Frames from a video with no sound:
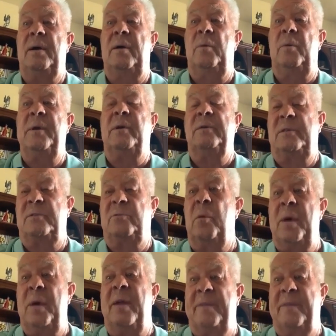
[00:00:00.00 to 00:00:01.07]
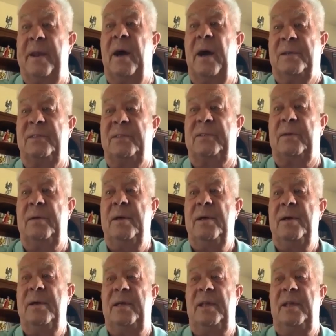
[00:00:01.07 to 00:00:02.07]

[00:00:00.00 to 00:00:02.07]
because it's going to benefit us. Mm-hmm.